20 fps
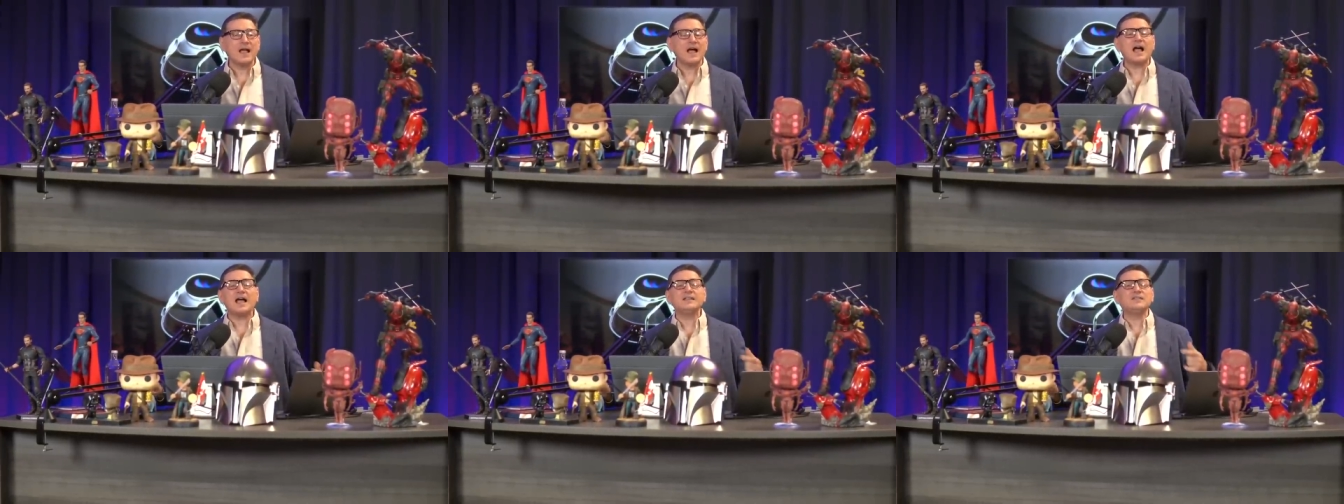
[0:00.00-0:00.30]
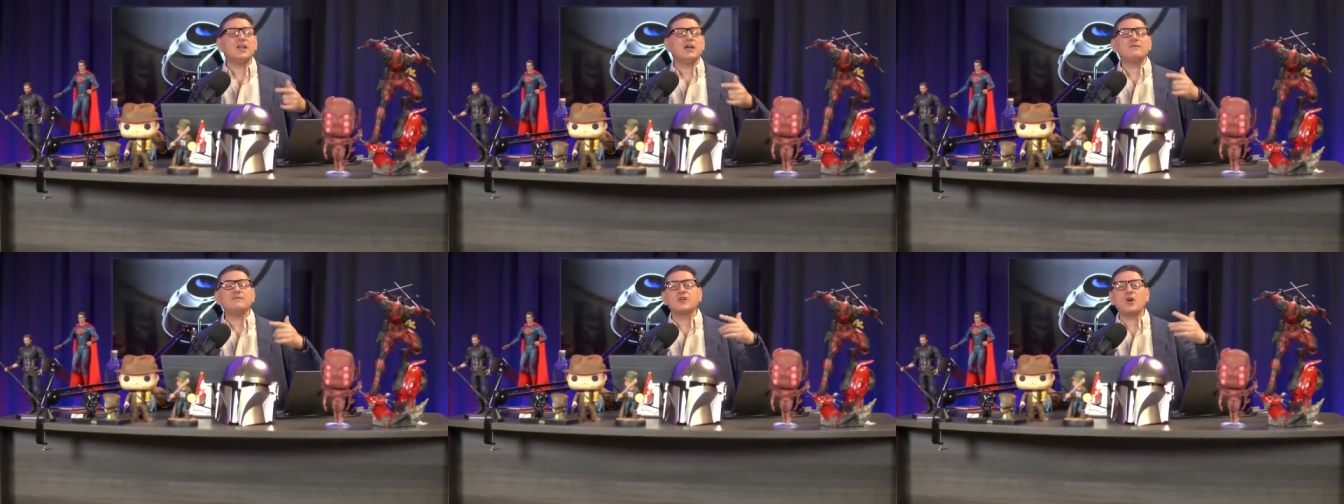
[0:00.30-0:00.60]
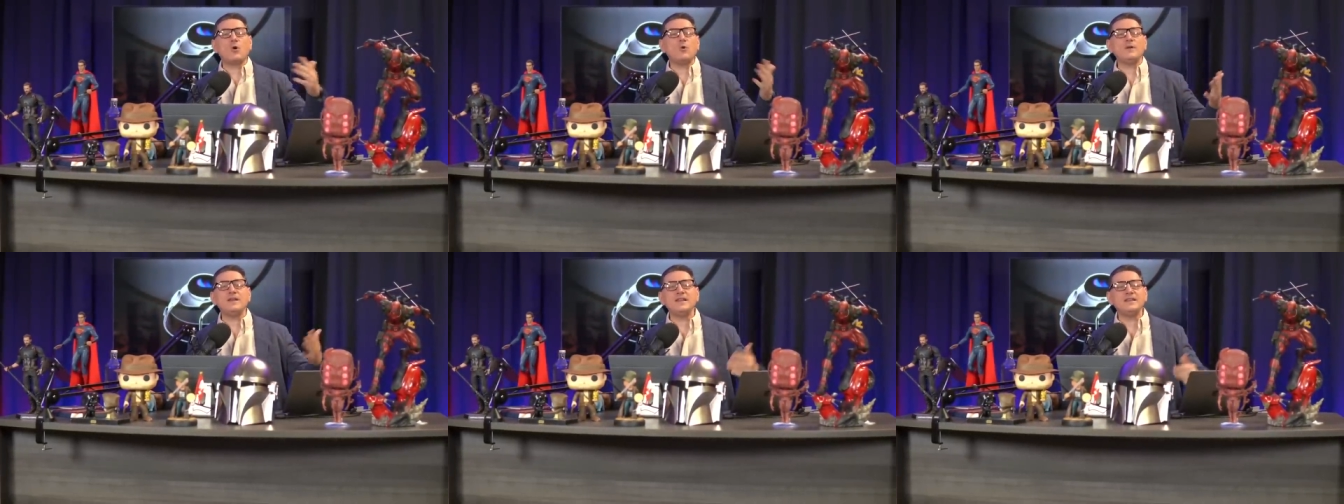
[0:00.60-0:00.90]
I love
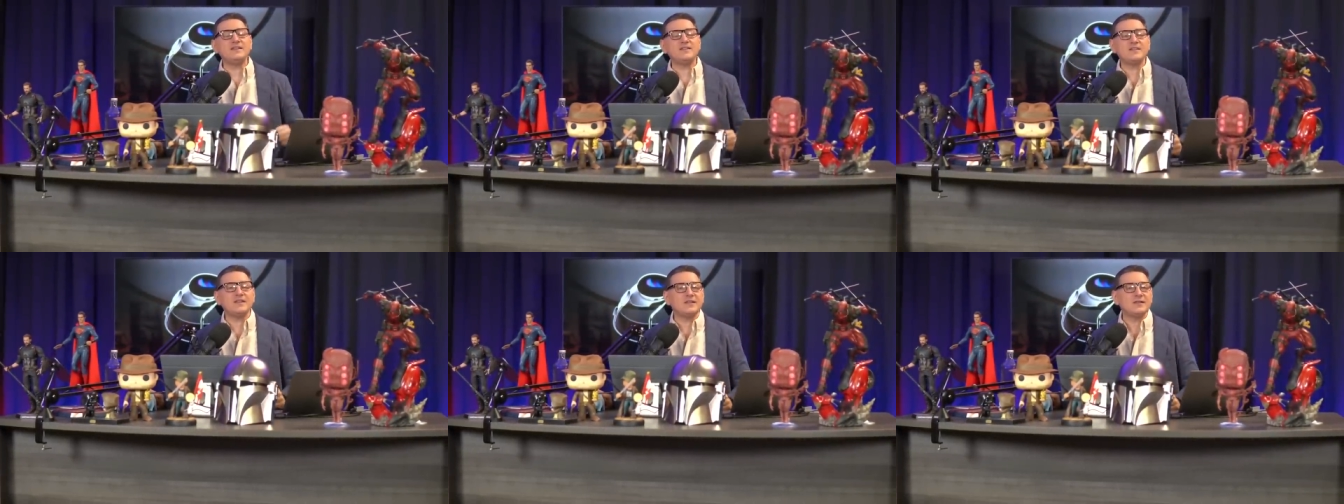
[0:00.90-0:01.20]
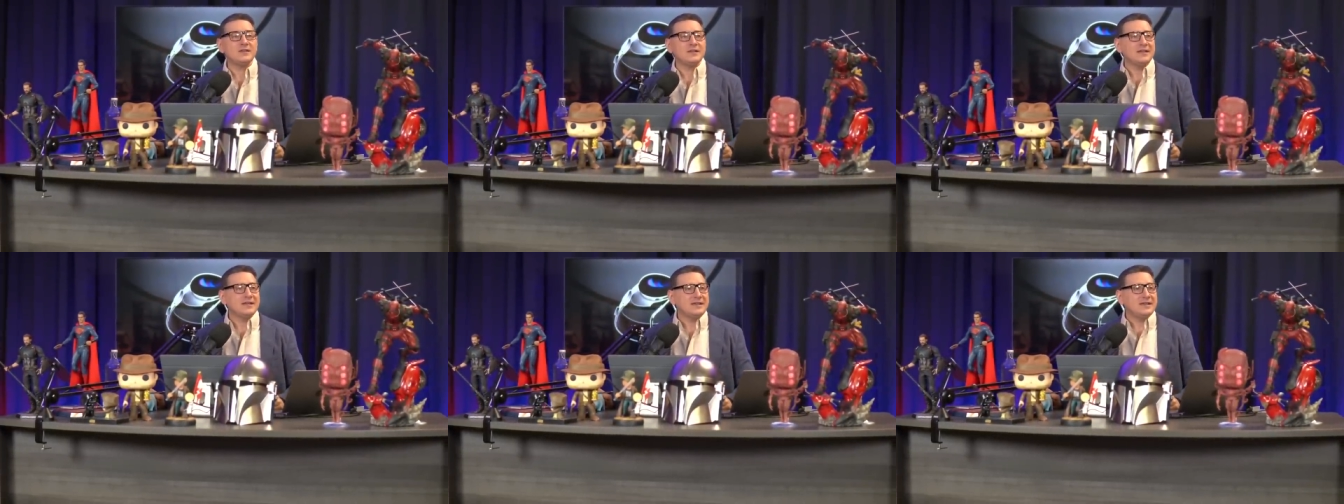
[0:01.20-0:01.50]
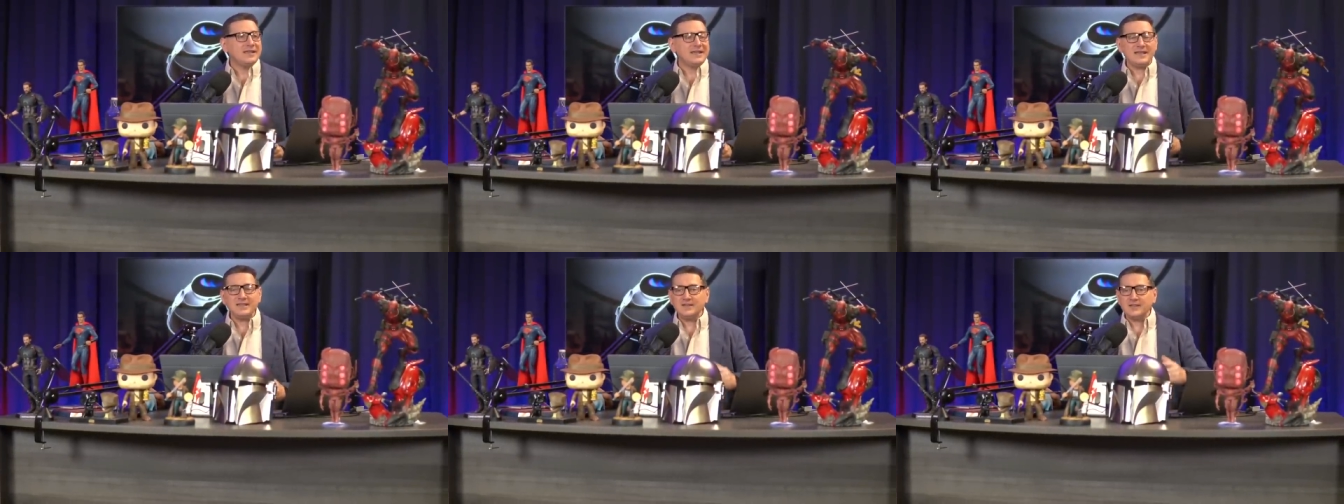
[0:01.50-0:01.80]
going into the
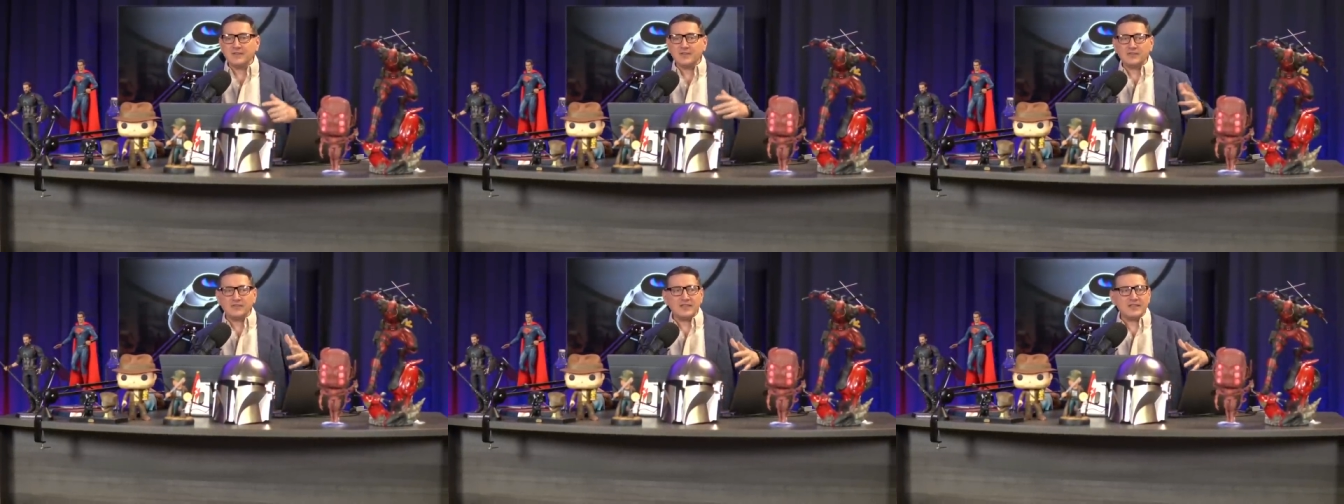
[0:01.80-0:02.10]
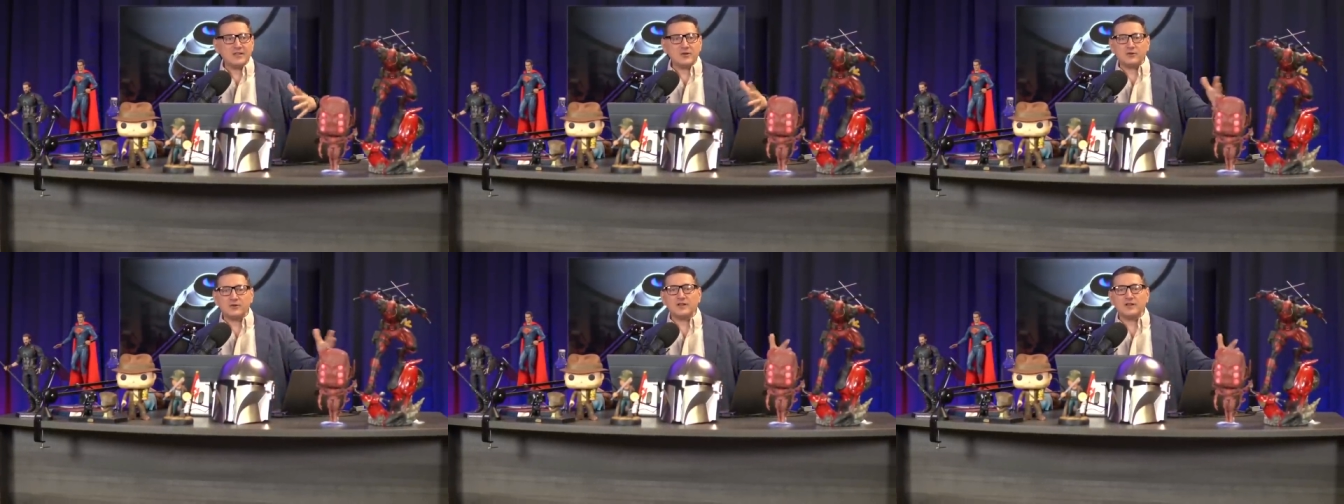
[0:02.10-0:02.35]
theater,